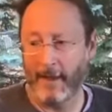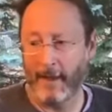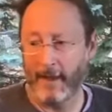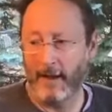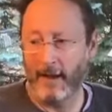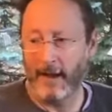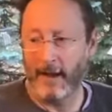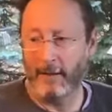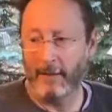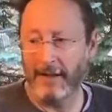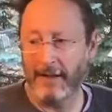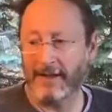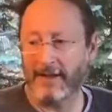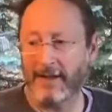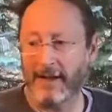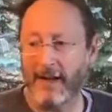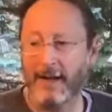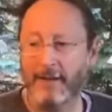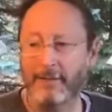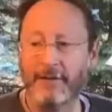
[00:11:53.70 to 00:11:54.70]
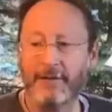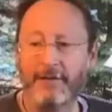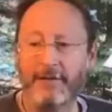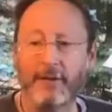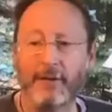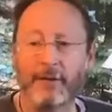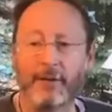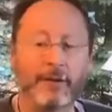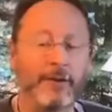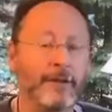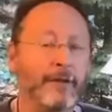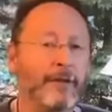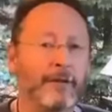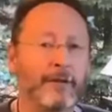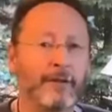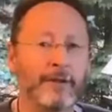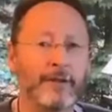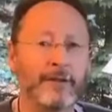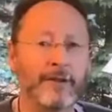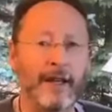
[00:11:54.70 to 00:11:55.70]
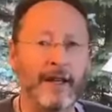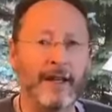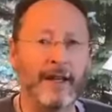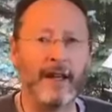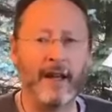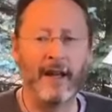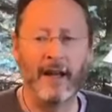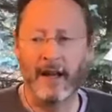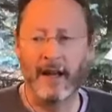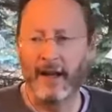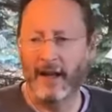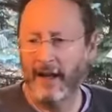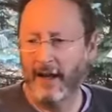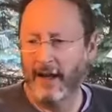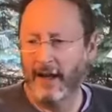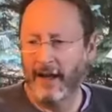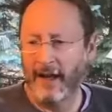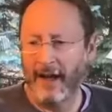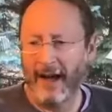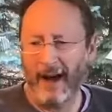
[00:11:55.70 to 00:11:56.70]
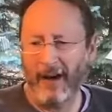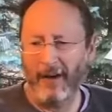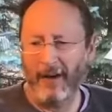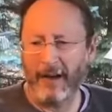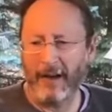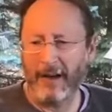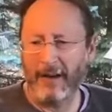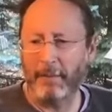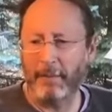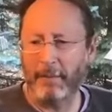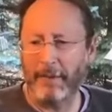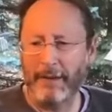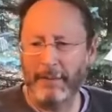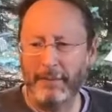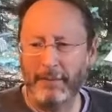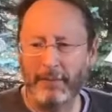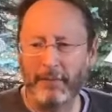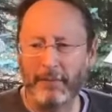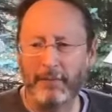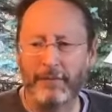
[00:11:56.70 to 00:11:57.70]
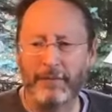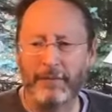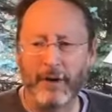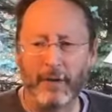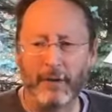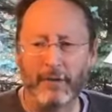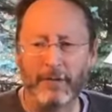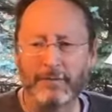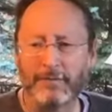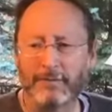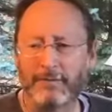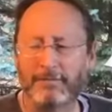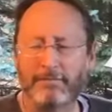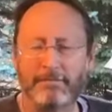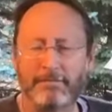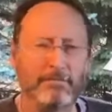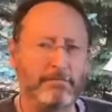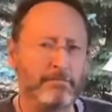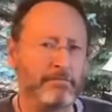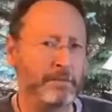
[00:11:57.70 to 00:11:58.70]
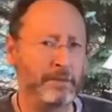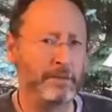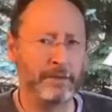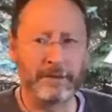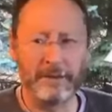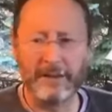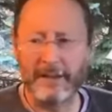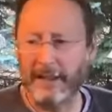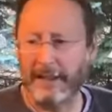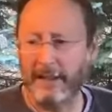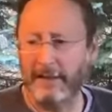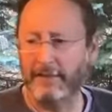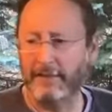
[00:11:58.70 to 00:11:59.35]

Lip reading: How many times have you heard or said, how can people vote, believe,